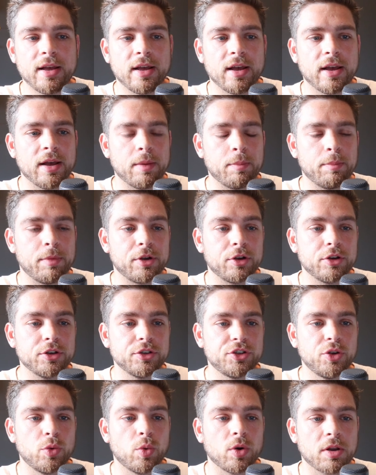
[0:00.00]
um,
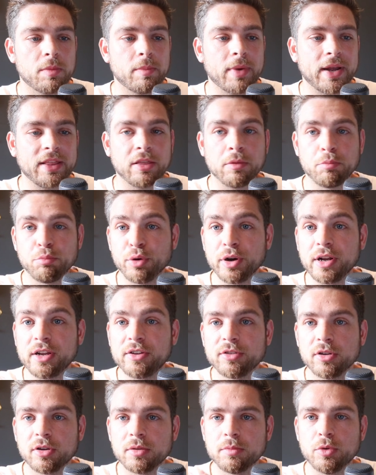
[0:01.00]
because you want to make the
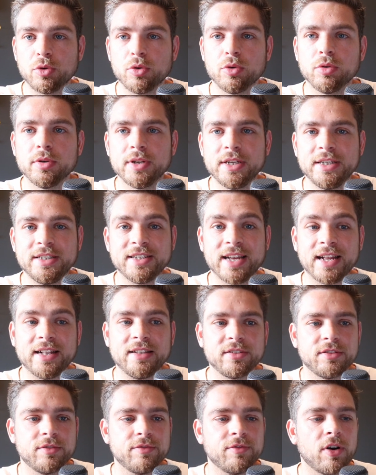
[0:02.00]
bricks look more
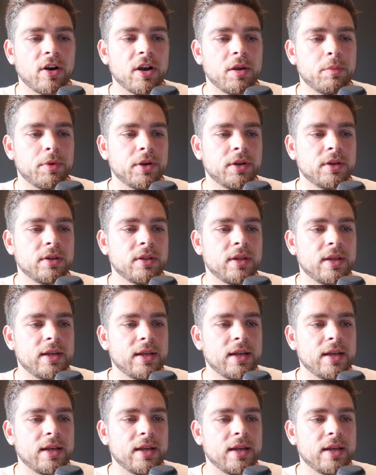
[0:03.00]
intense and vibrant.